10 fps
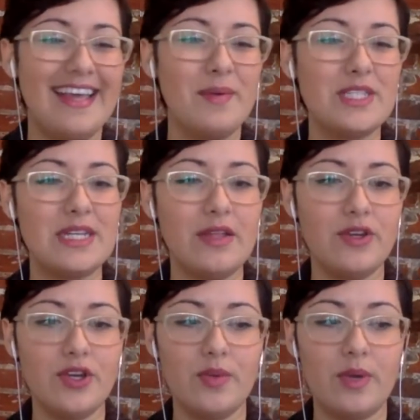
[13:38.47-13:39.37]
What's another
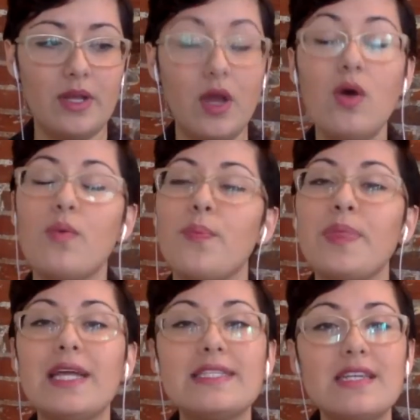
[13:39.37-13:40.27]
good one? Oh,
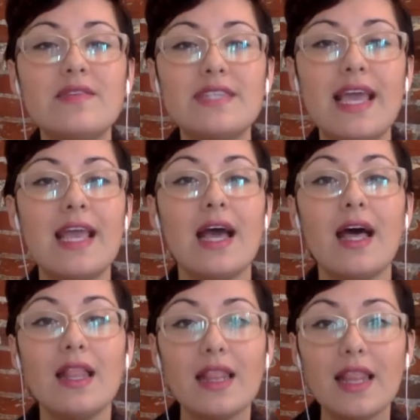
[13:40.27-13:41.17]
instead of saying
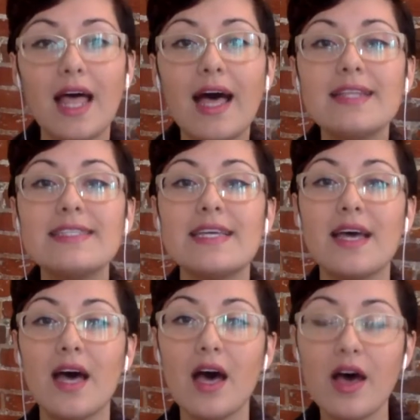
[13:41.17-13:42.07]
a lot
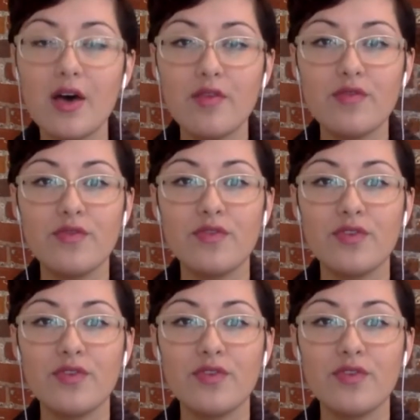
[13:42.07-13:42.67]
of,